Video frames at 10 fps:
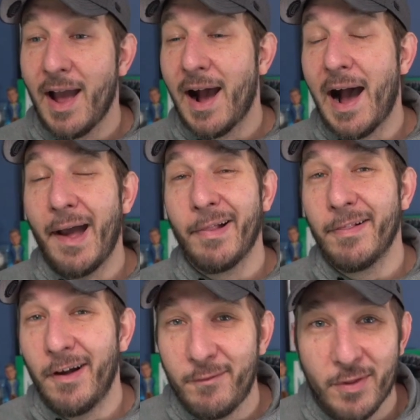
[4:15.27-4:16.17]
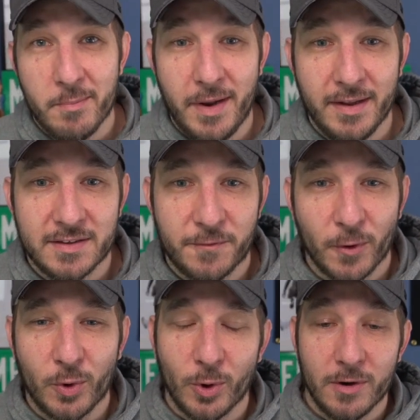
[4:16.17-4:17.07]
I love the minutes for
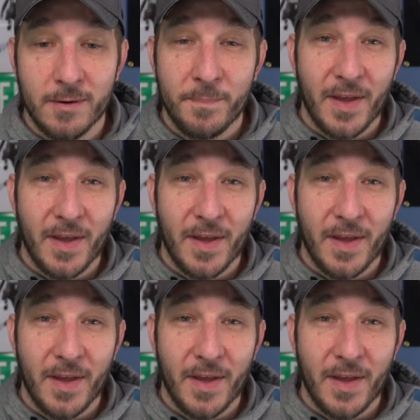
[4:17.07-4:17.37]
Gordon.